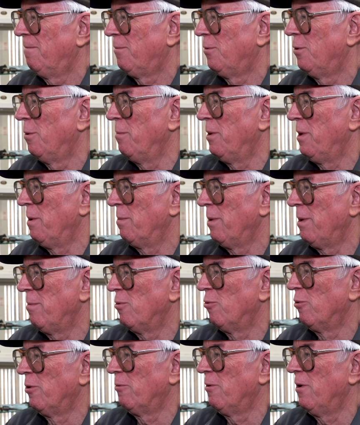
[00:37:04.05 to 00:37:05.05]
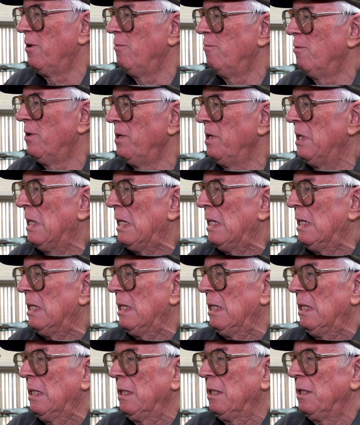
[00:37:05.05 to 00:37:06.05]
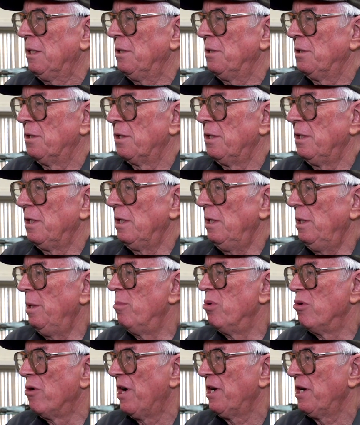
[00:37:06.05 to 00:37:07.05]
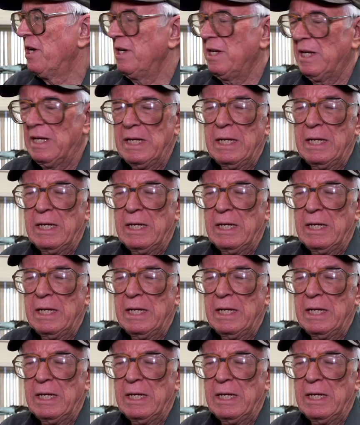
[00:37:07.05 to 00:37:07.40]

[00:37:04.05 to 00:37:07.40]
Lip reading: not many people want to own one, is the Liberator,